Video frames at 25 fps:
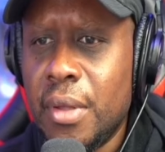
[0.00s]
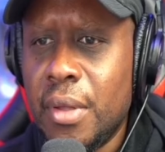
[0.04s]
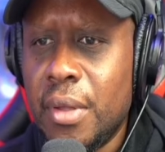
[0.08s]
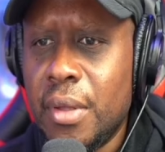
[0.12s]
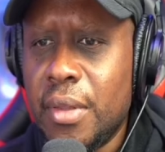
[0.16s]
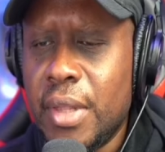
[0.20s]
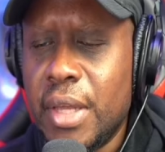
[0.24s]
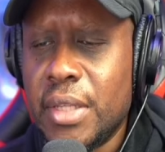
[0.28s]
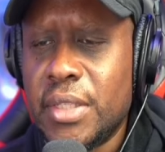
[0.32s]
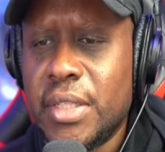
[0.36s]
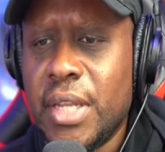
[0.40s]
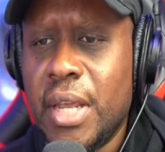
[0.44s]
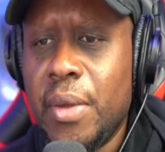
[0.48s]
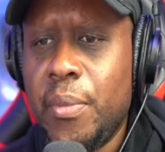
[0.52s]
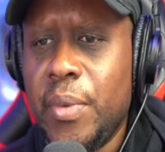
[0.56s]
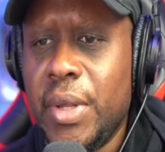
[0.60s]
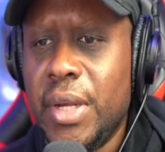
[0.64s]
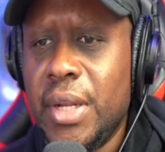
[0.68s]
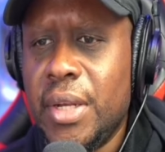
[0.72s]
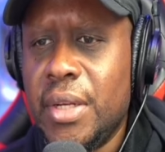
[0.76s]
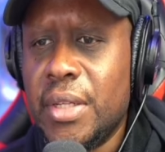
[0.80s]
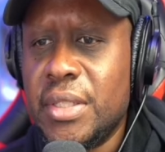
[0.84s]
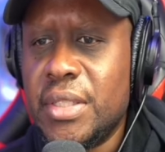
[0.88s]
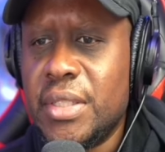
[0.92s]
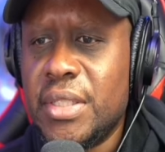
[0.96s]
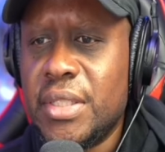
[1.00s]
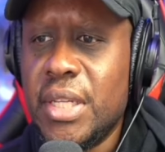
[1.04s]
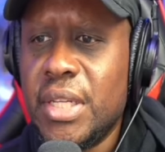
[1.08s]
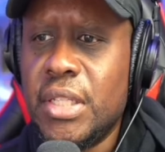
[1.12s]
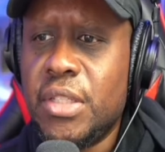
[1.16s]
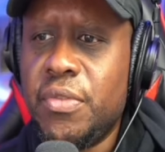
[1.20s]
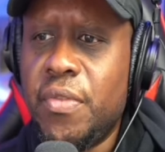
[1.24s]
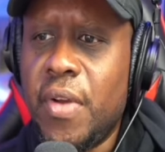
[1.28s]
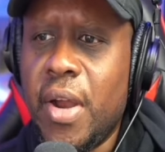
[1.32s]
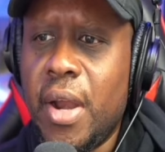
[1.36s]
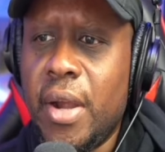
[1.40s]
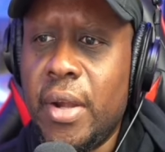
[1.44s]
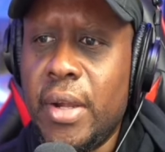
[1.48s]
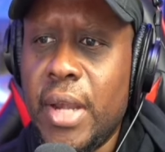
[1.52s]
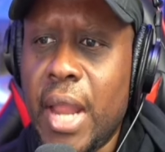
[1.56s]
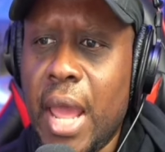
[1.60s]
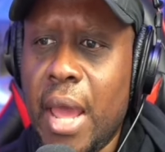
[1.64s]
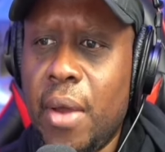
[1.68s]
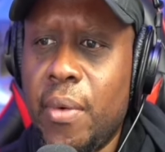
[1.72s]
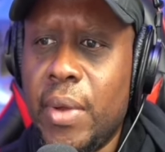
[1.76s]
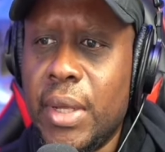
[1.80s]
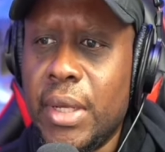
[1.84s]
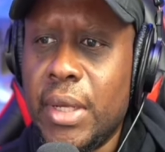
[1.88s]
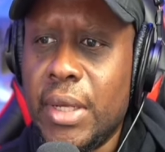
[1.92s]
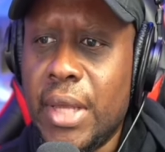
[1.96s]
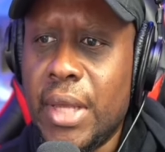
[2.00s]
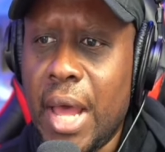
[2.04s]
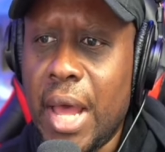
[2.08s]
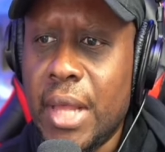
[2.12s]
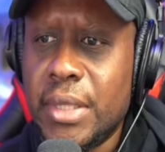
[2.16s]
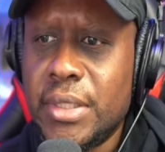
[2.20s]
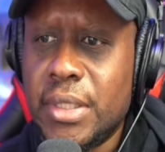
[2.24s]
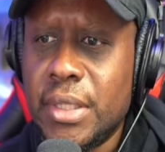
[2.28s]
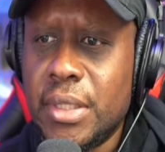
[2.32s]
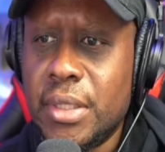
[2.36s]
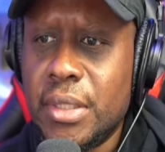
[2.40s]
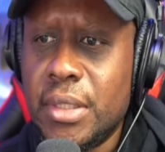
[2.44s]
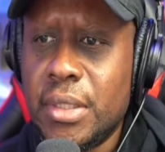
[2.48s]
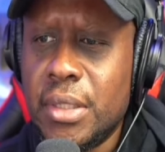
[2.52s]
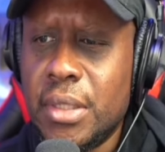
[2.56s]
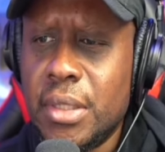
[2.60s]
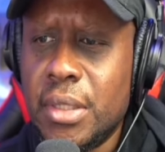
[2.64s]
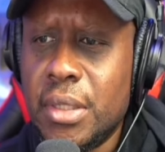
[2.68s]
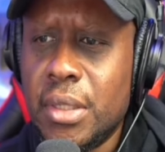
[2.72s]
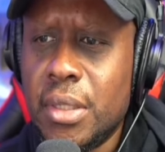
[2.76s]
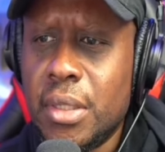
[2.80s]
they're saying we need a ceasefire now in Gaza,